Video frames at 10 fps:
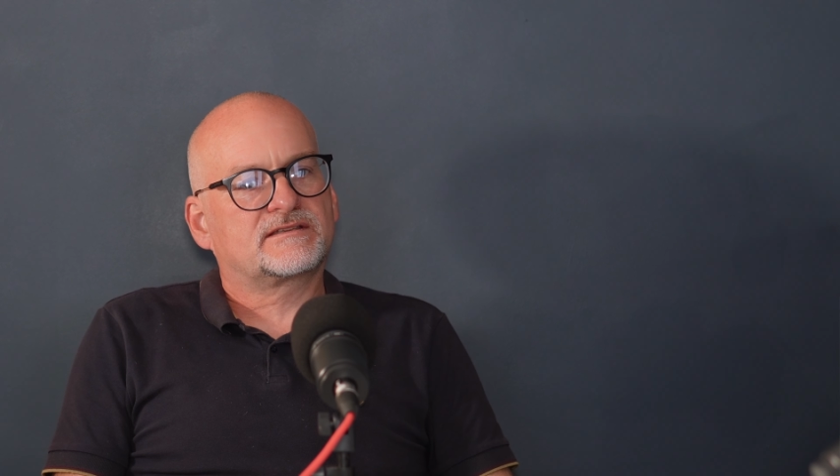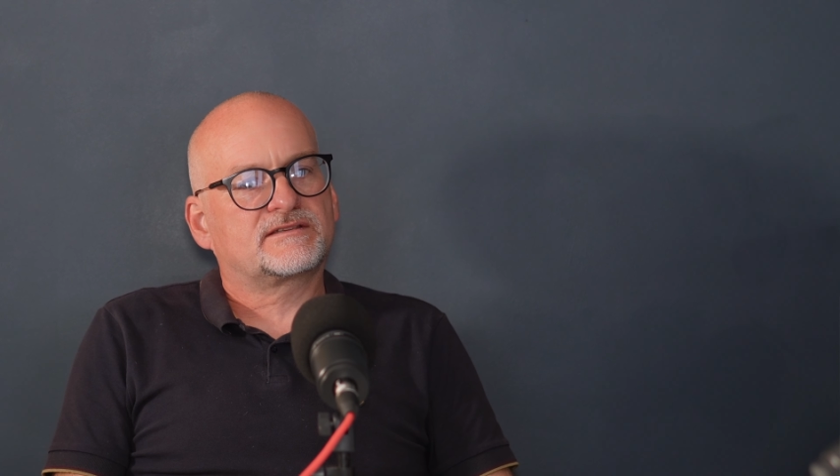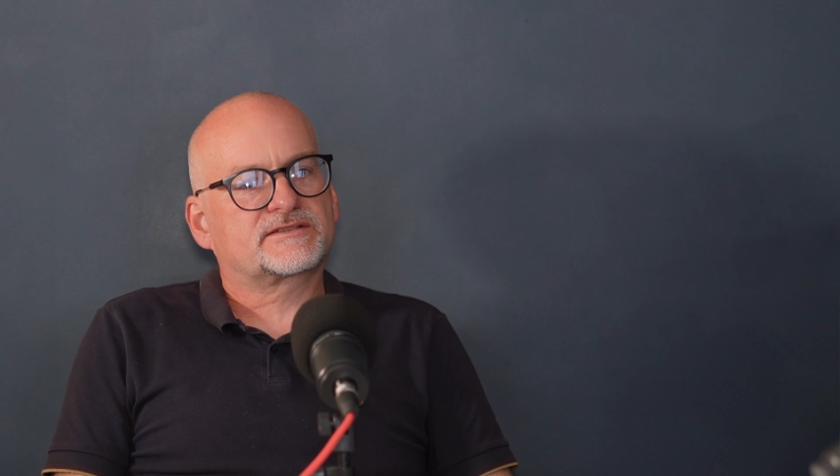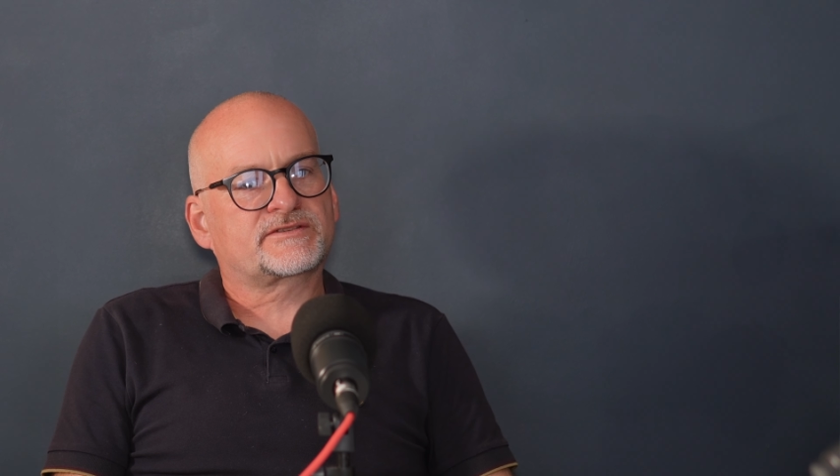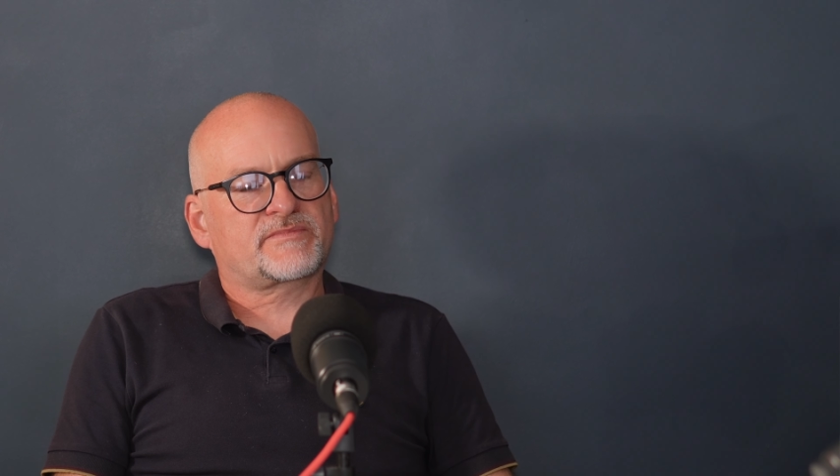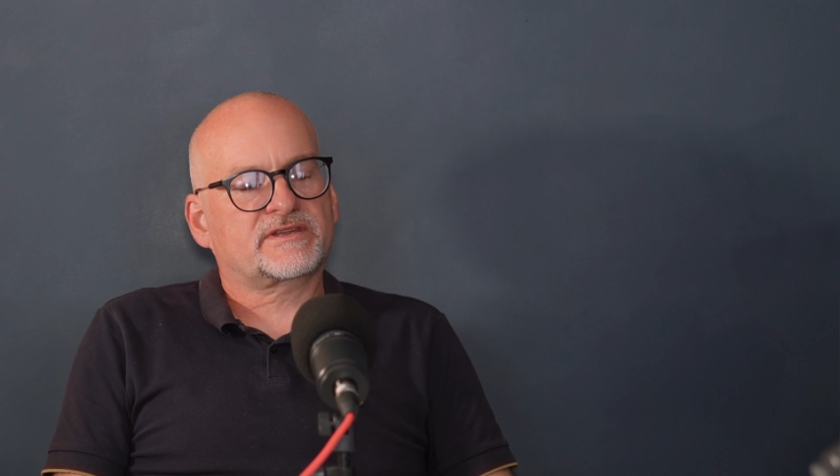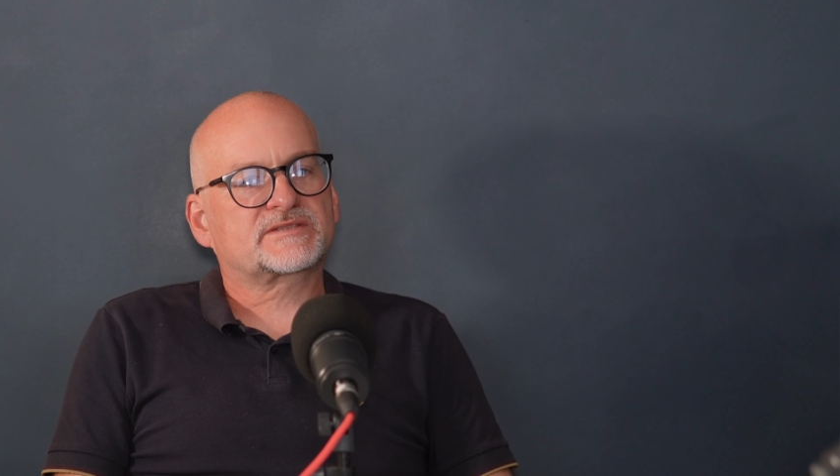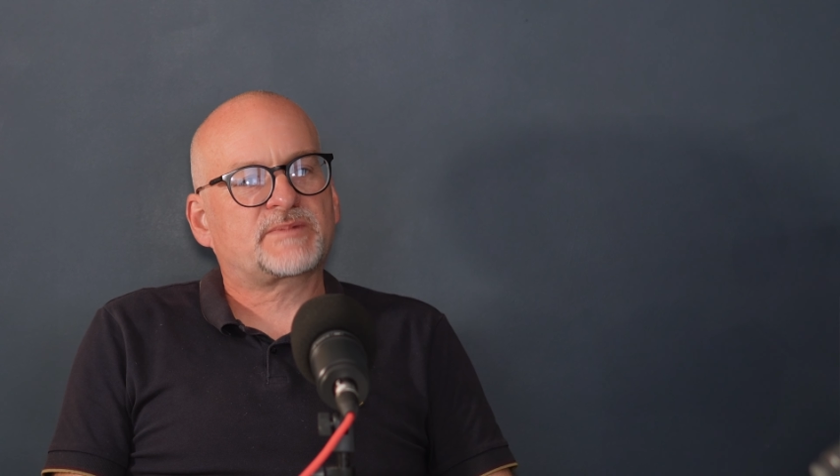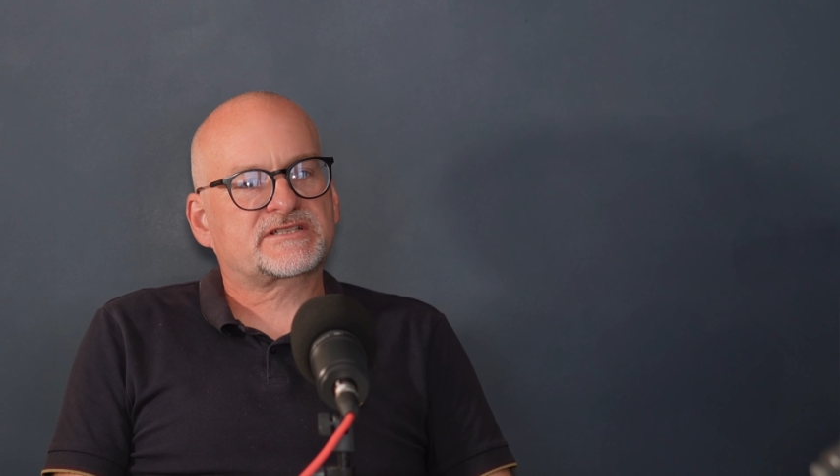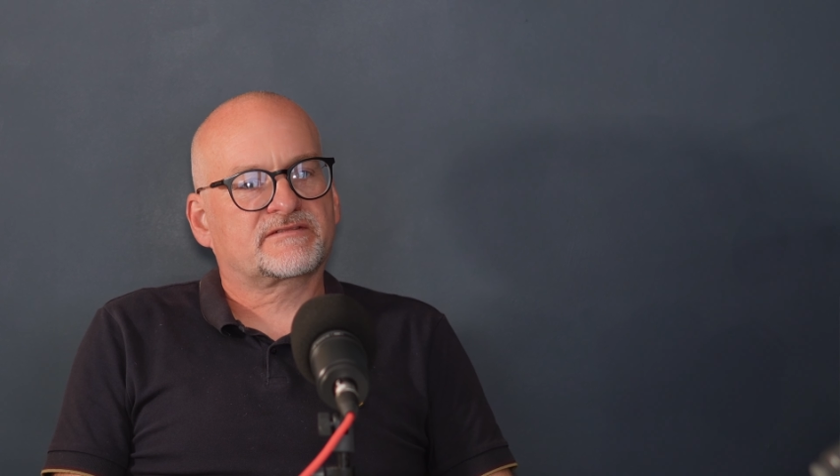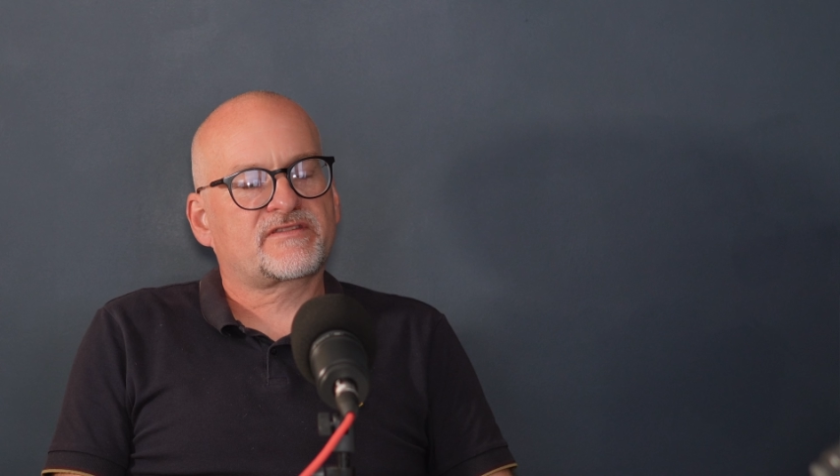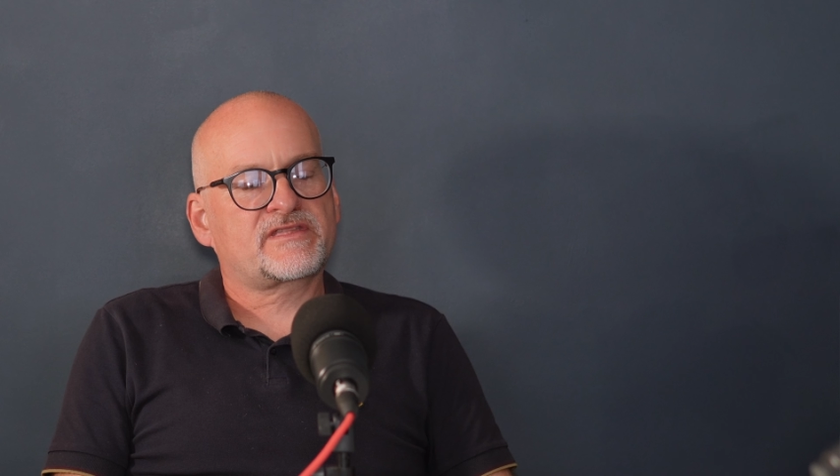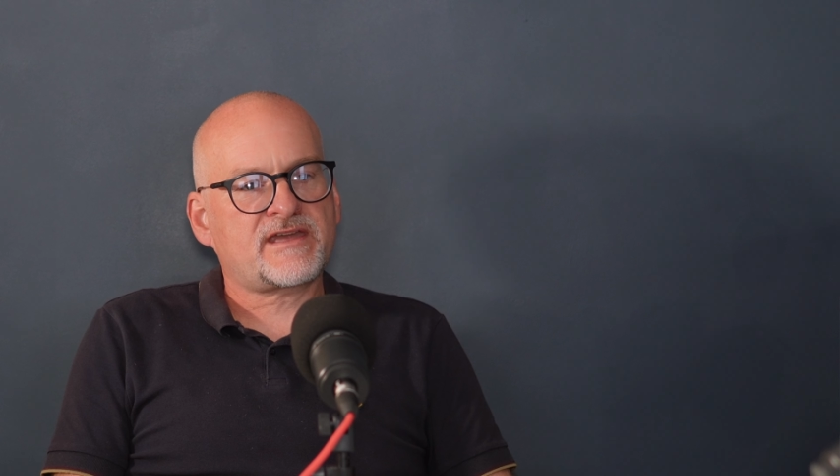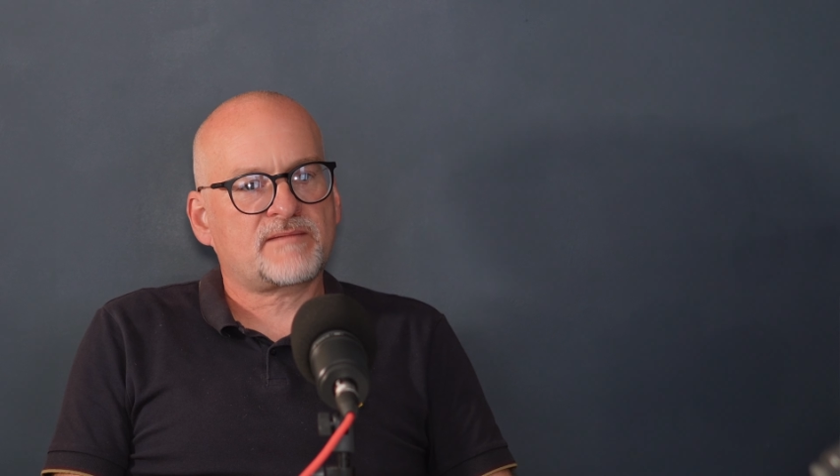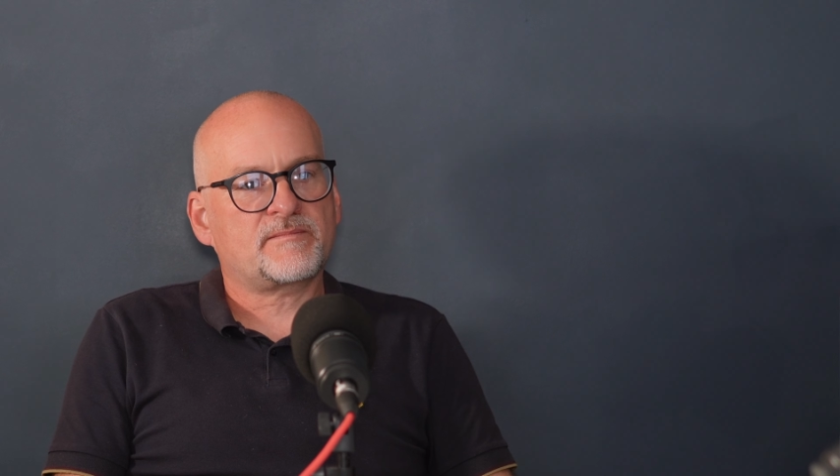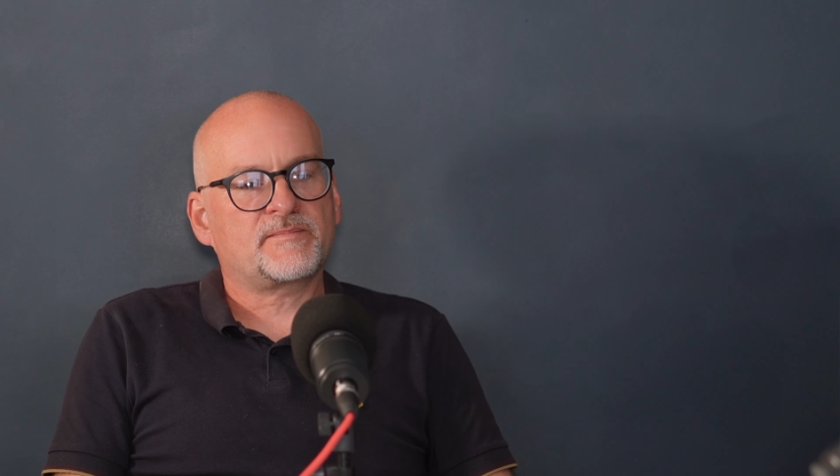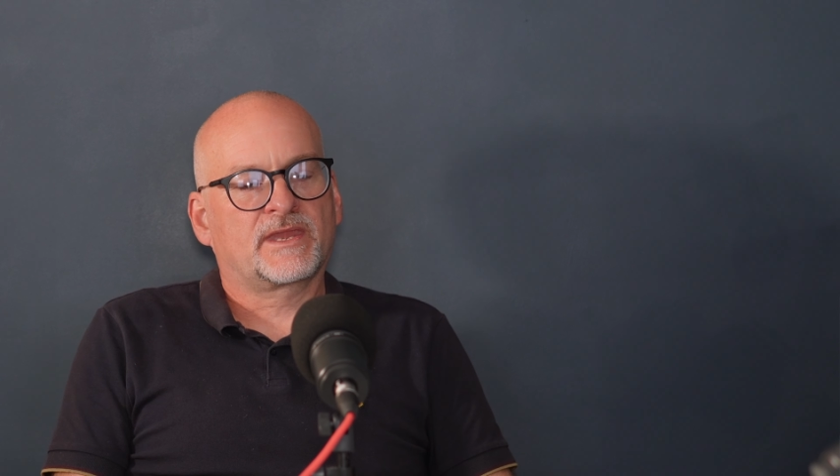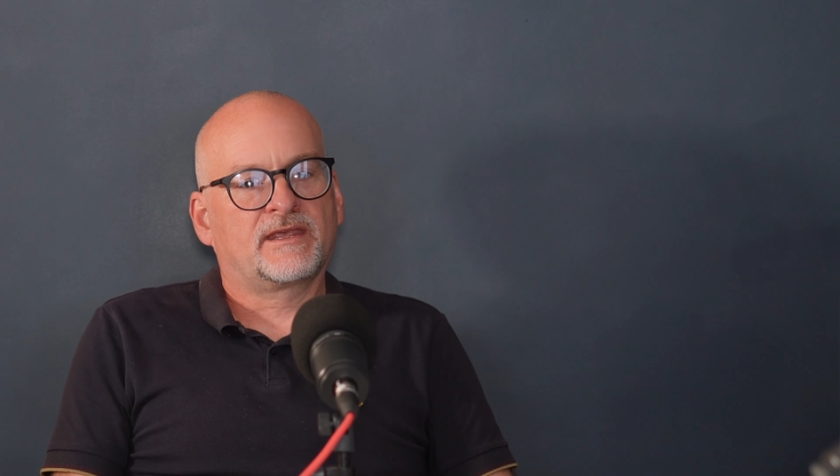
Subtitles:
something special for them.